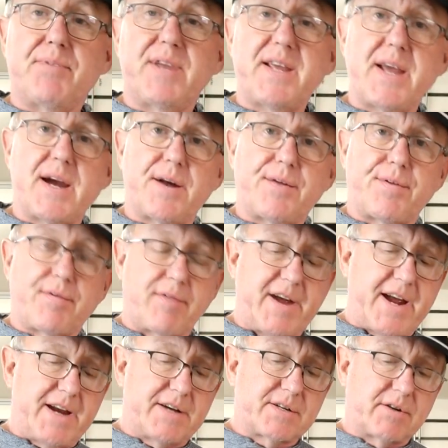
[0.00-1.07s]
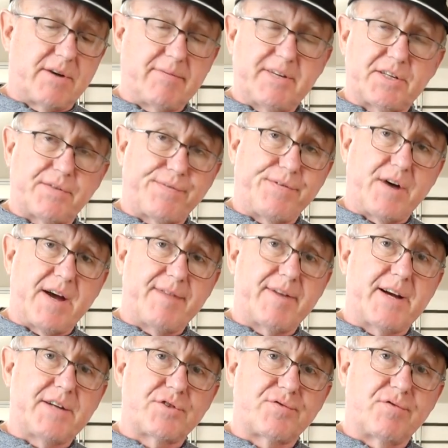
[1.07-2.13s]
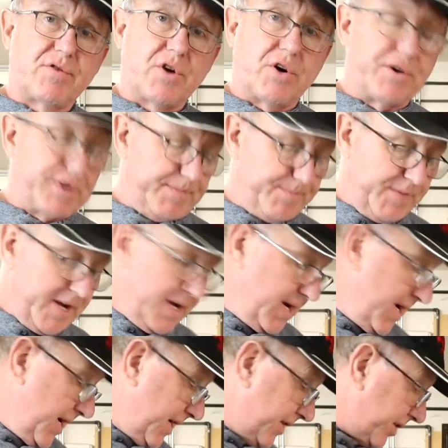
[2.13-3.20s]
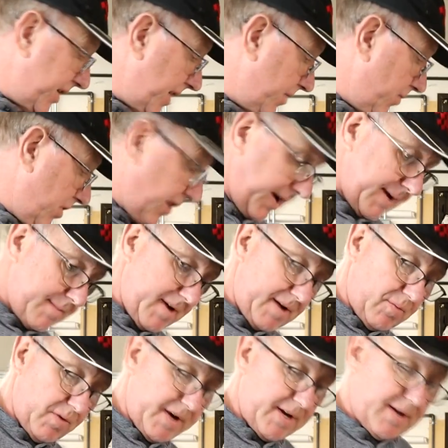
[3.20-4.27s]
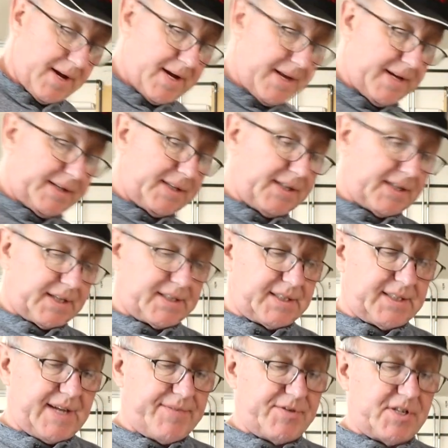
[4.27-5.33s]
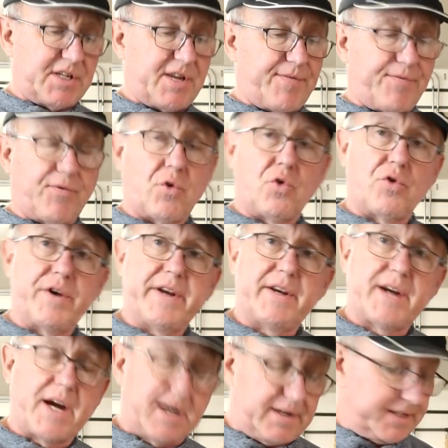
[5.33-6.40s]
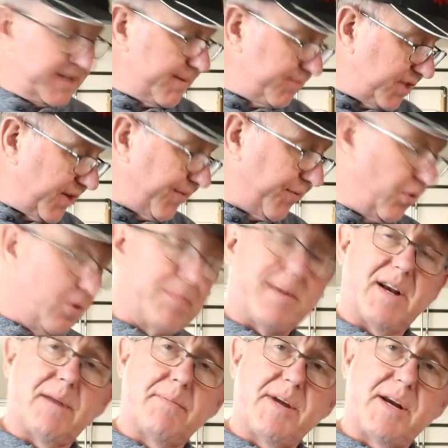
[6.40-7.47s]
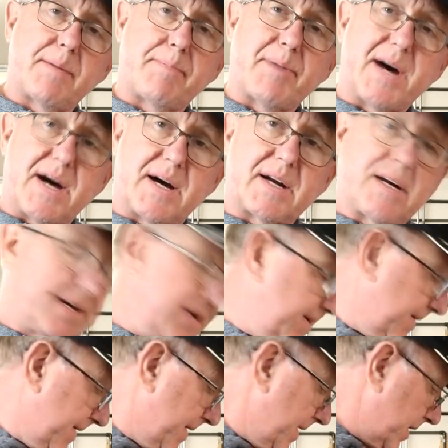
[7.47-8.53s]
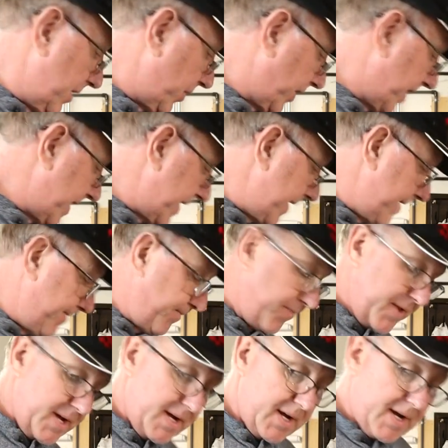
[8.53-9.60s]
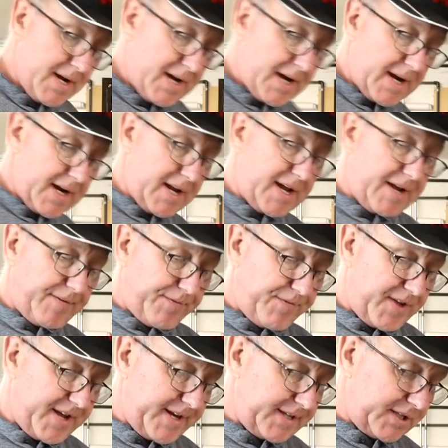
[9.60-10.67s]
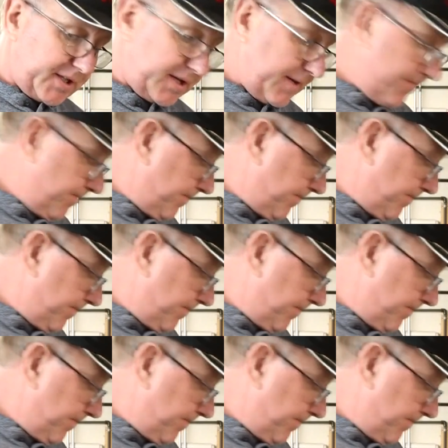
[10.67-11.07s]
the thread, so I went to 5/8 rod. So what I come up with, this is a 74 millimeter puck, okay, and that fits